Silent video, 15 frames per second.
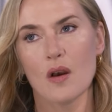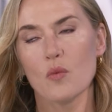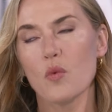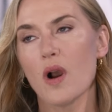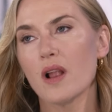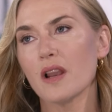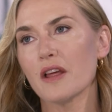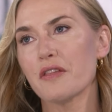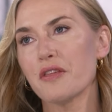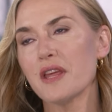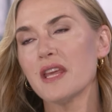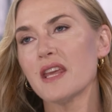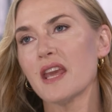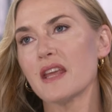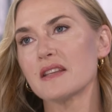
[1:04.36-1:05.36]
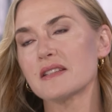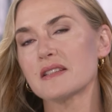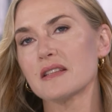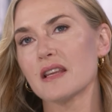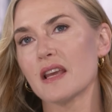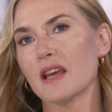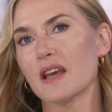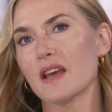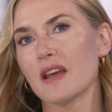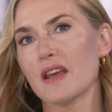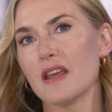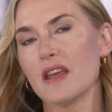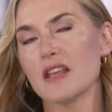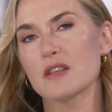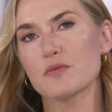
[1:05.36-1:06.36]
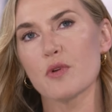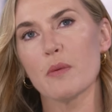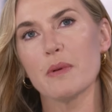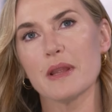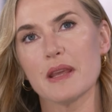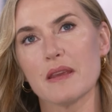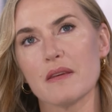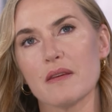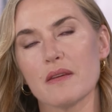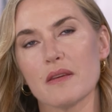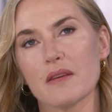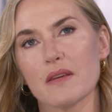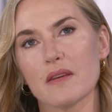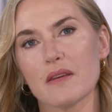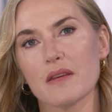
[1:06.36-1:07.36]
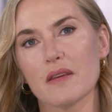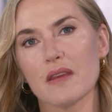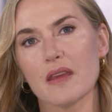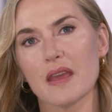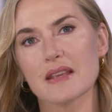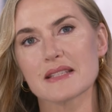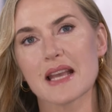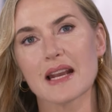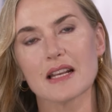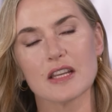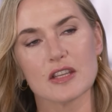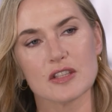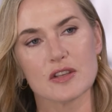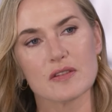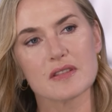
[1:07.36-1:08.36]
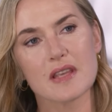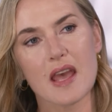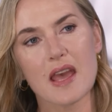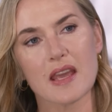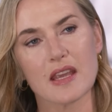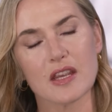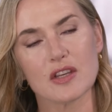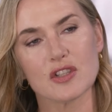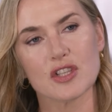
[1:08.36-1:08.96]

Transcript: Well, I think it's probably exactly as you say.